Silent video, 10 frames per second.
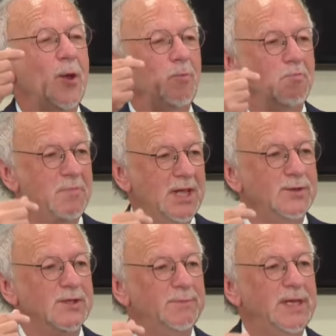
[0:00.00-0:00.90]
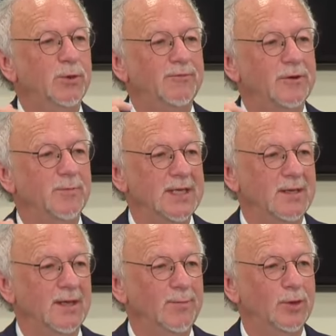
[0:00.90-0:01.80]
millions of people from being
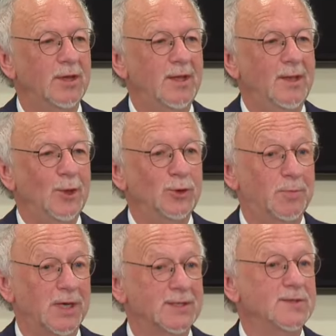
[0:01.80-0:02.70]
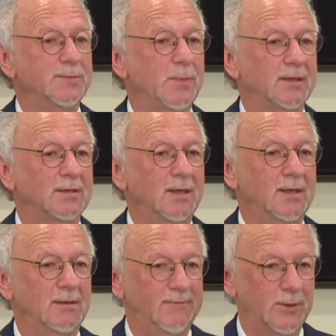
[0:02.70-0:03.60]
able to participate
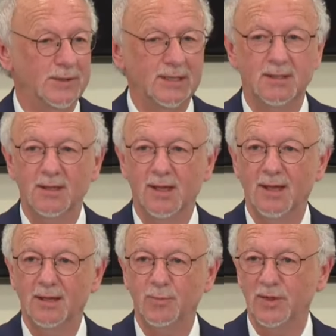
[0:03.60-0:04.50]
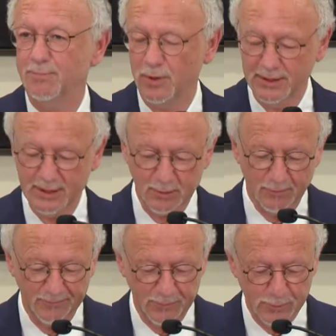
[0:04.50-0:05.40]
in voting and the political
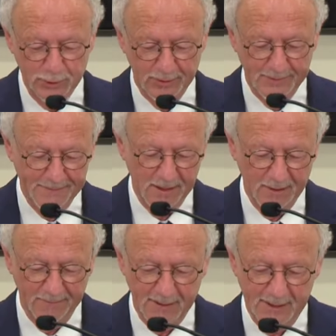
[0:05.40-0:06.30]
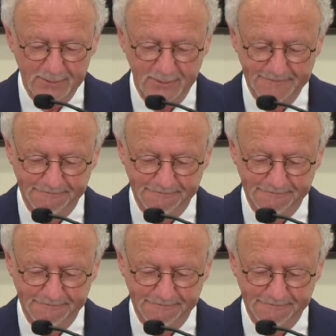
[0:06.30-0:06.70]
future of the country.